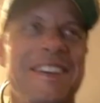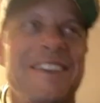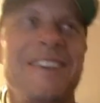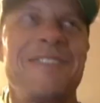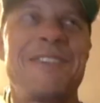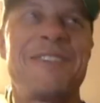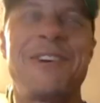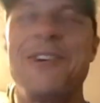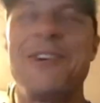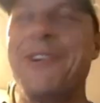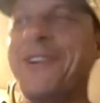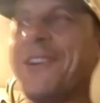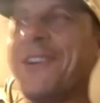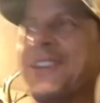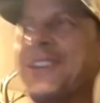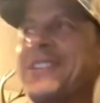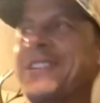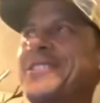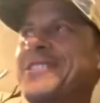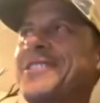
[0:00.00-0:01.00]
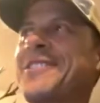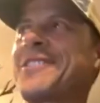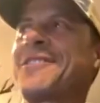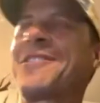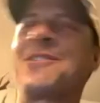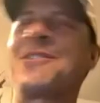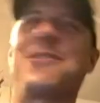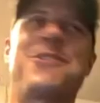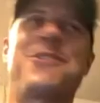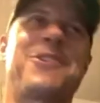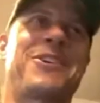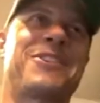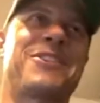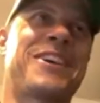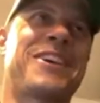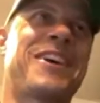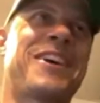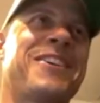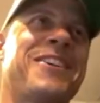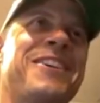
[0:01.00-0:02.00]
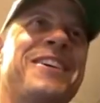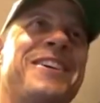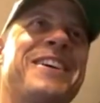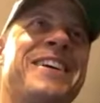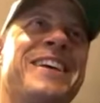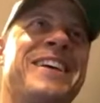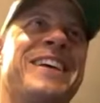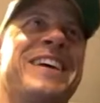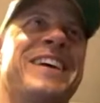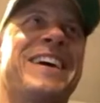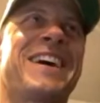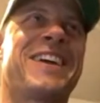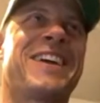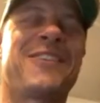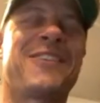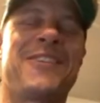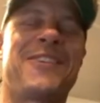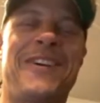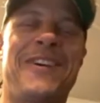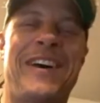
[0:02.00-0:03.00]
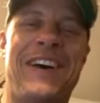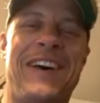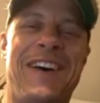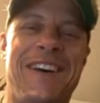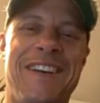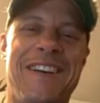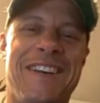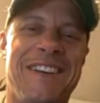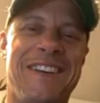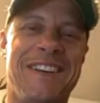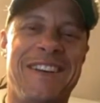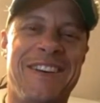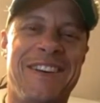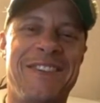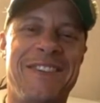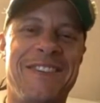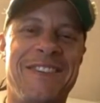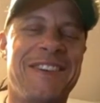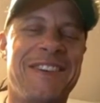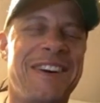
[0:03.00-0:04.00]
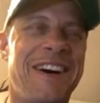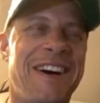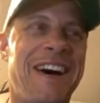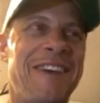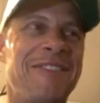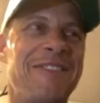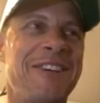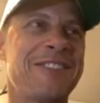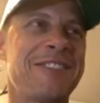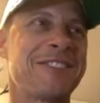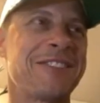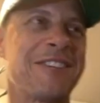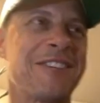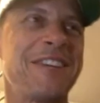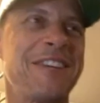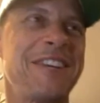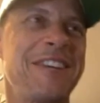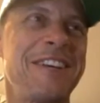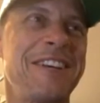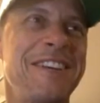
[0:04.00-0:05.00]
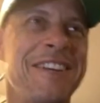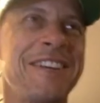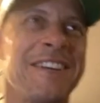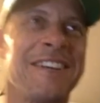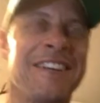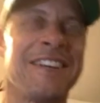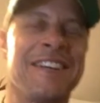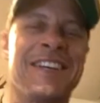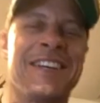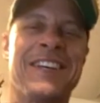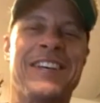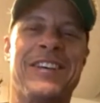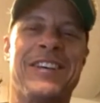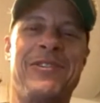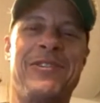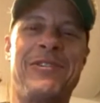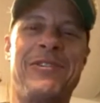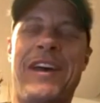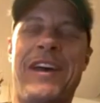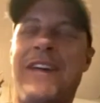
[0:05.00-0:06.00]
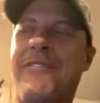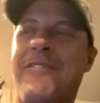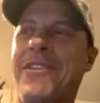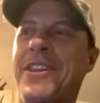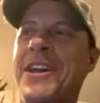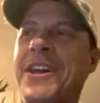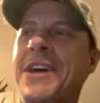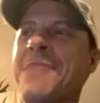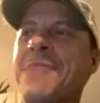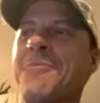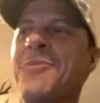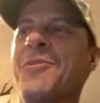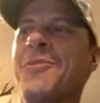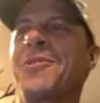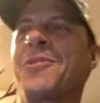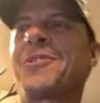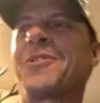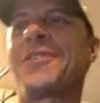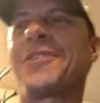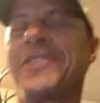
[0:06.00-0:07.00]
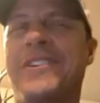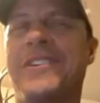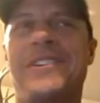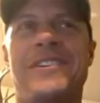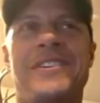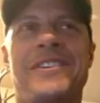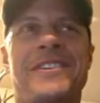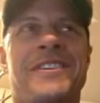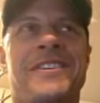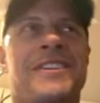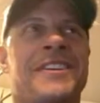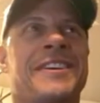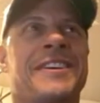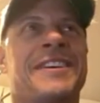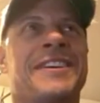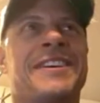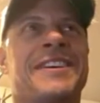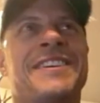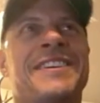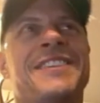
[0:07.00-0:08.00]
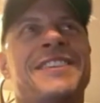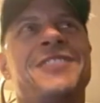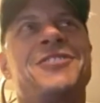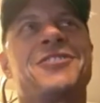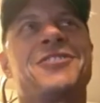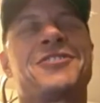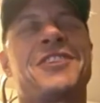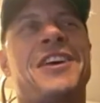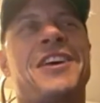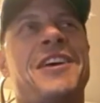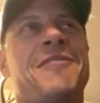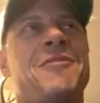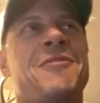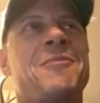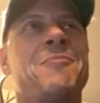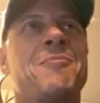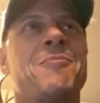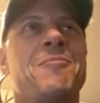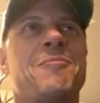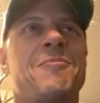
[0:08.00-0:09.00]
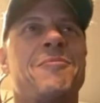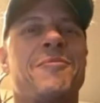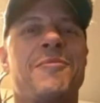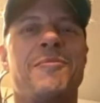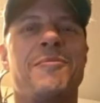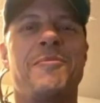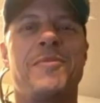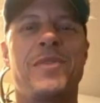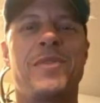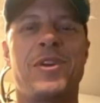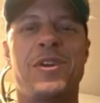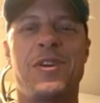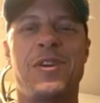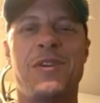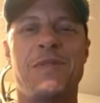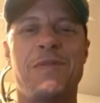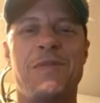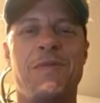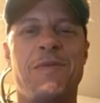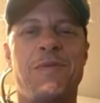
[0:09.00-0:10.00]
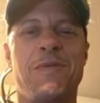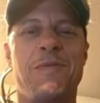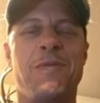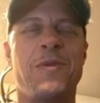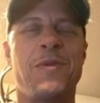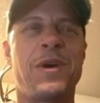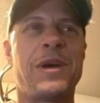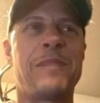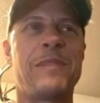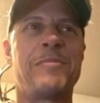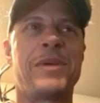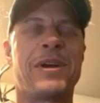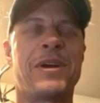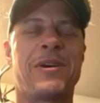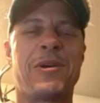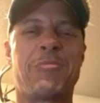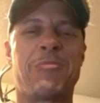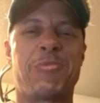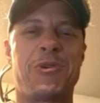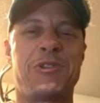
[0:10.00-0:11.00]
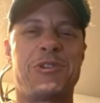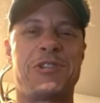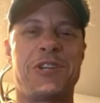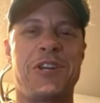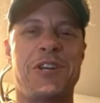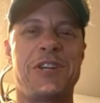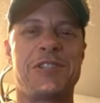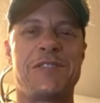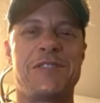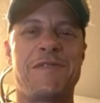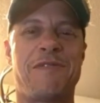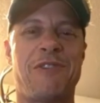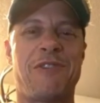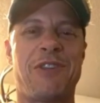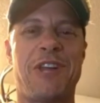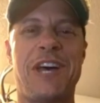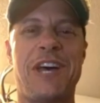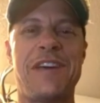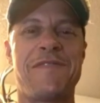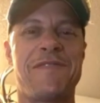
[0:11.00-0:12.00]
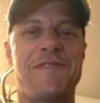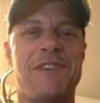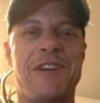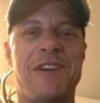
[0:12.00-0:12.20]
Of course. I don't know how. Obviously, you have a lot more. You just have a way bigger appreciation for life